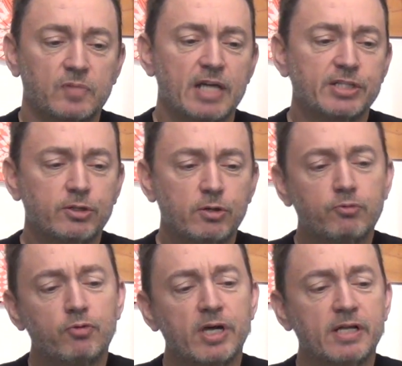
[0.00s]
It's a good
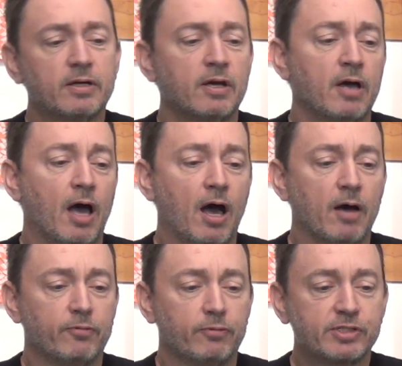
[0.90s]
read
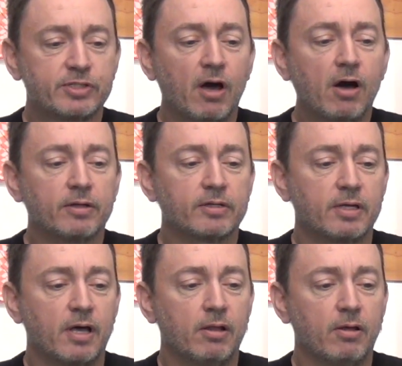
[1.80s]
for a start,
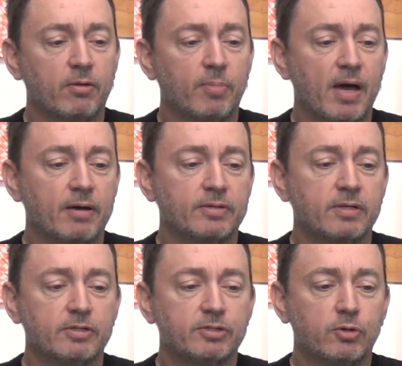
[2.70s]
a lot about
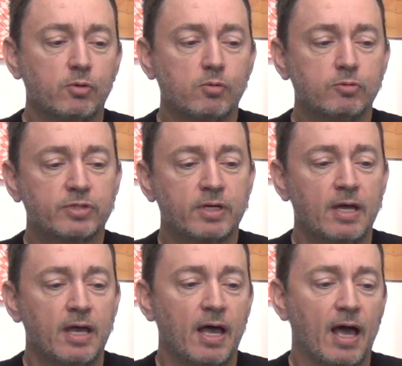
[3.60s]
the tools
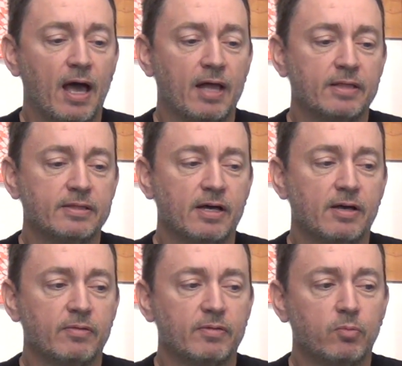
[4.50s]
and
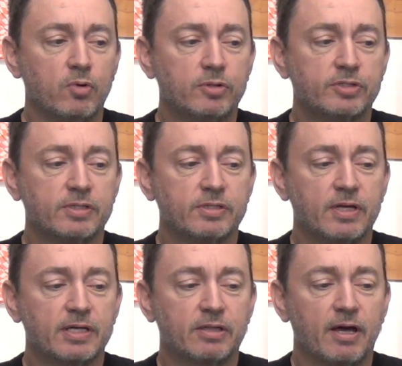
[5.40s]
the woods and
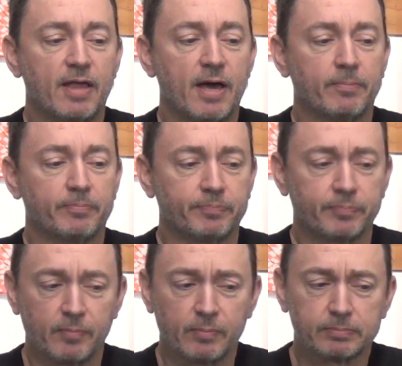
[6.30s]
things like that.
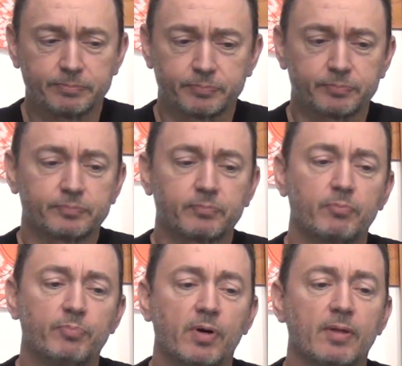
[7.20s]

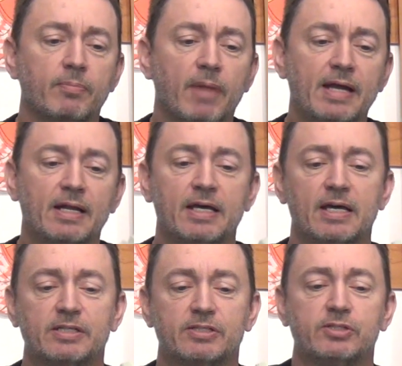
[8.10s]
But mainly
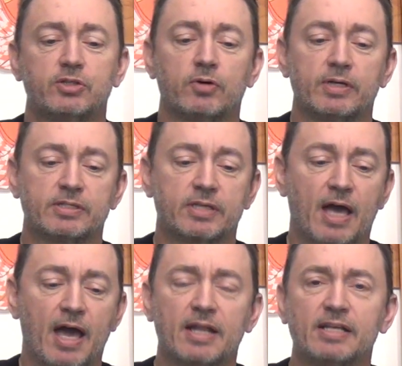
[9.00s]
it's the joints,
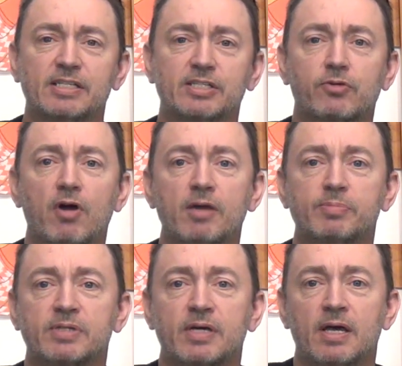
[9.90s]
and it
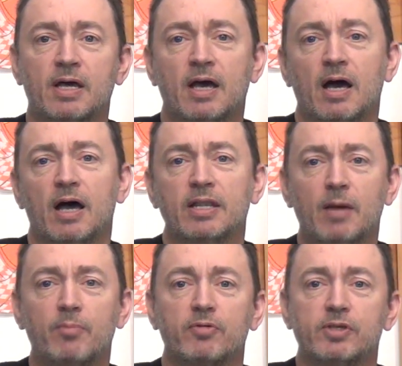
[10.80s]
describes a
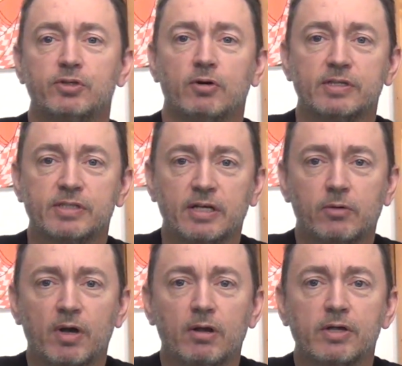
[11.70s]
number of the joints in
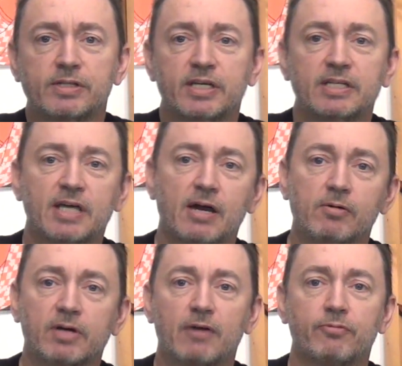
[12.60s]
quite a lot of
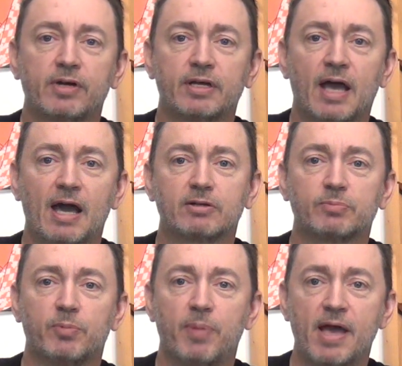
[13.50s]
detail, covering how to
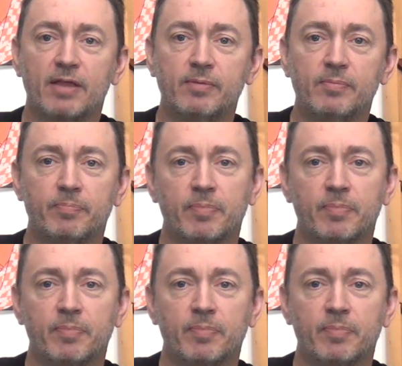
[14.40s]
prepare them,